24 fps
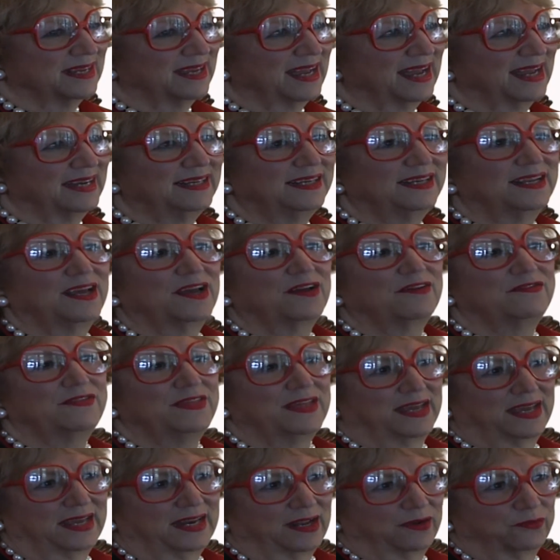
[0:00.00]
I love
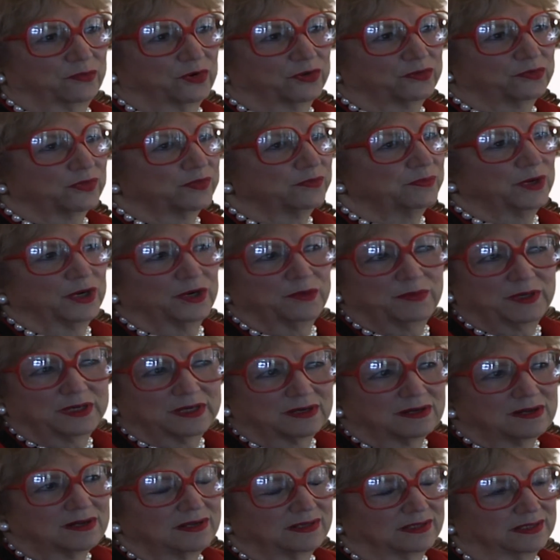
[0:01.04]
that. I worked with Mary
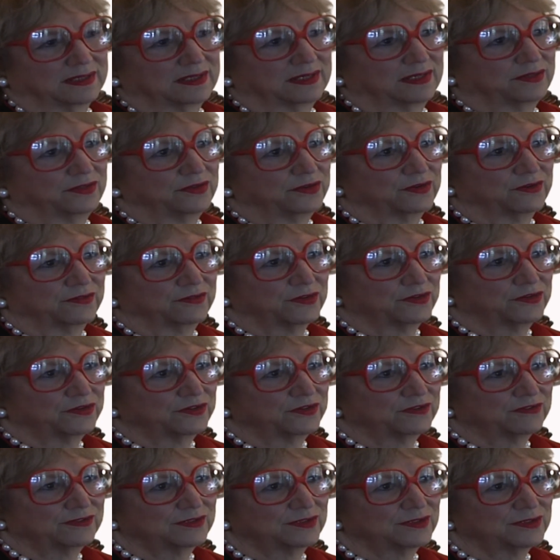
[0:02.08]
McCauley at the University
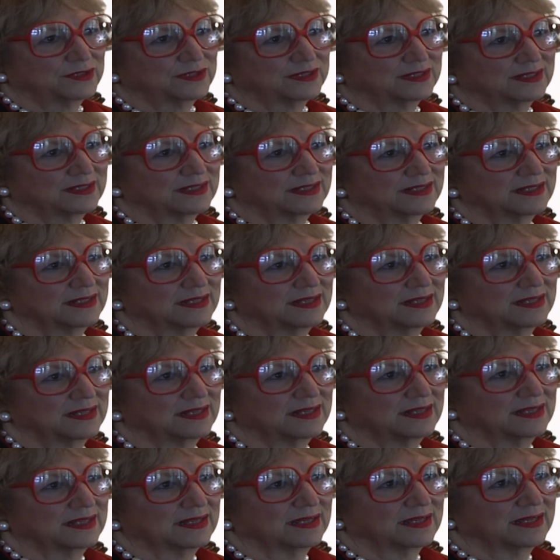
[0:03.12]
of Florida.
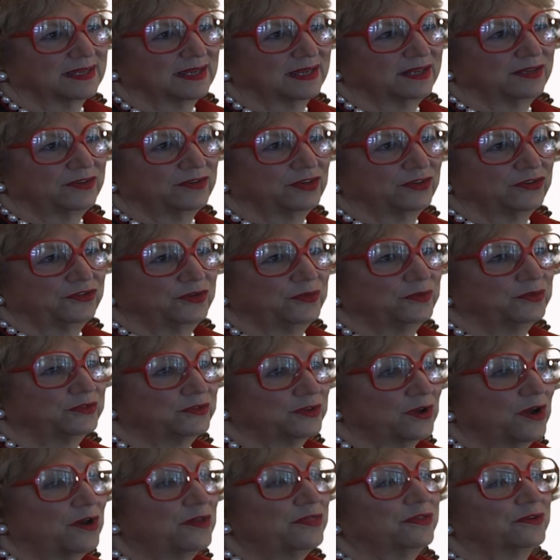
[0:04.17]
And she was the
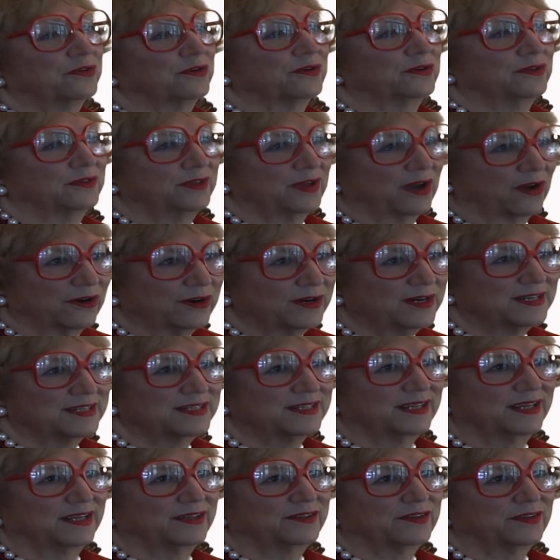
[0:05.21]
author, the
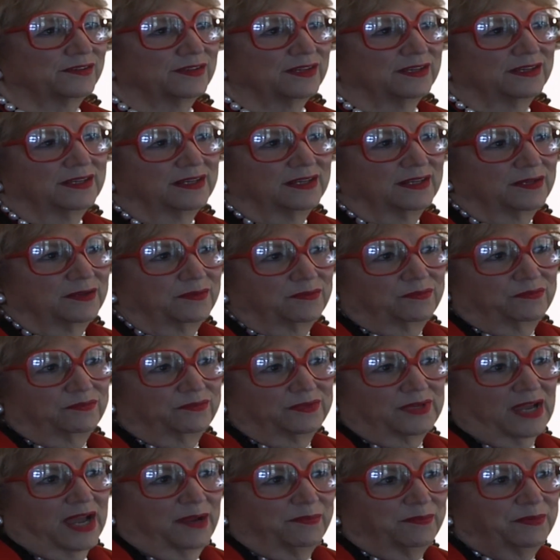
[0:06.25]
architect of the
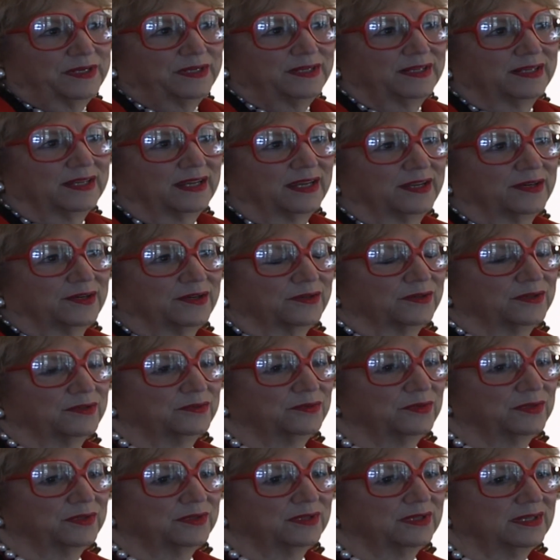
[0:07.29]
type indicator.
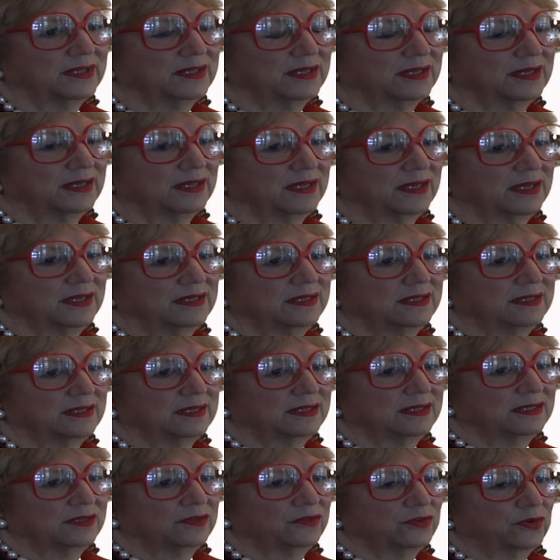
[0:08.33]

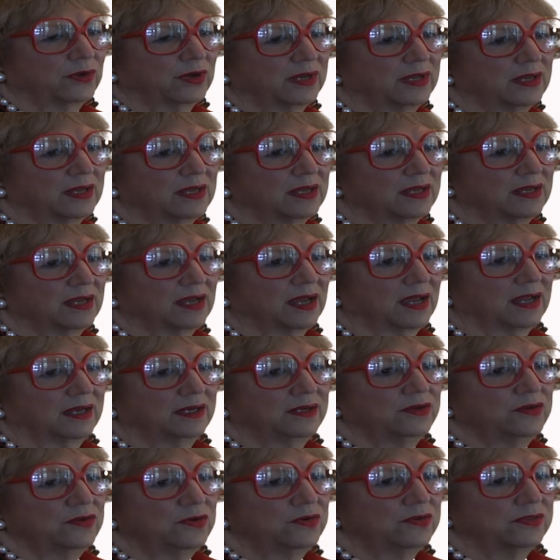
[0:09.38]
So I
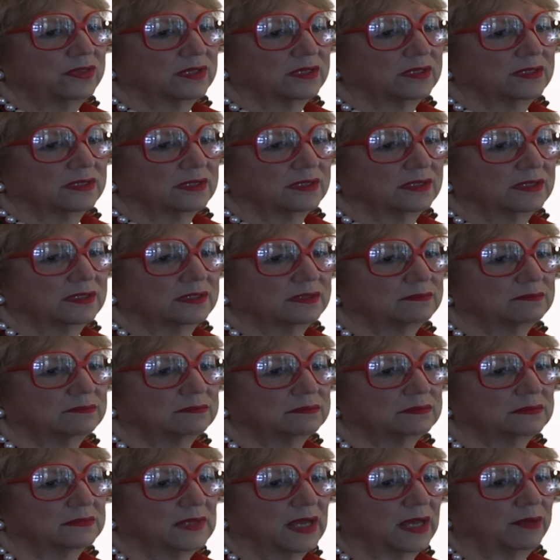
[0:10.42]
knew that
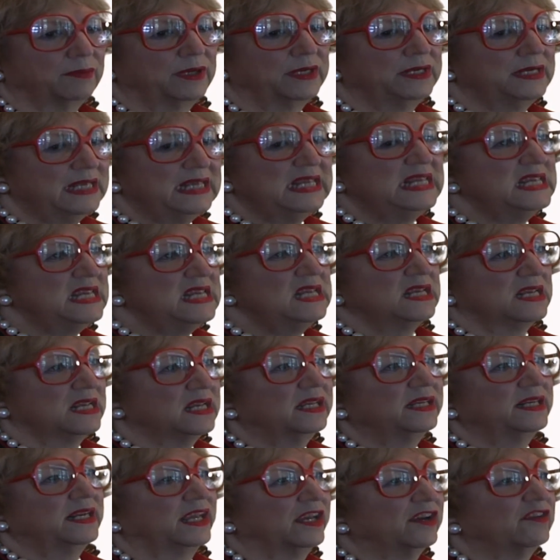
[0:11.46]
I'm an
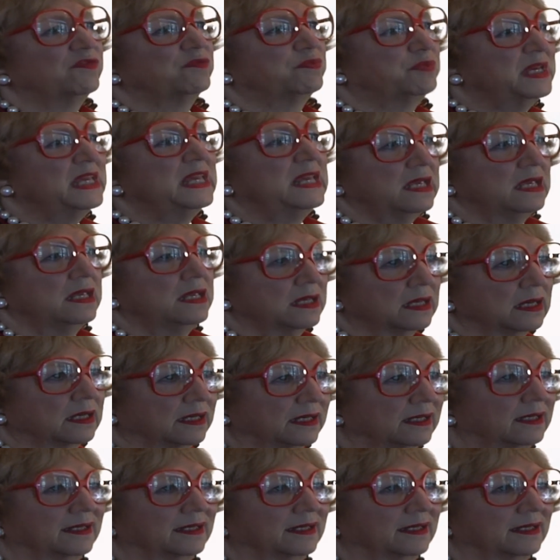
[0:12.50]
ENFP,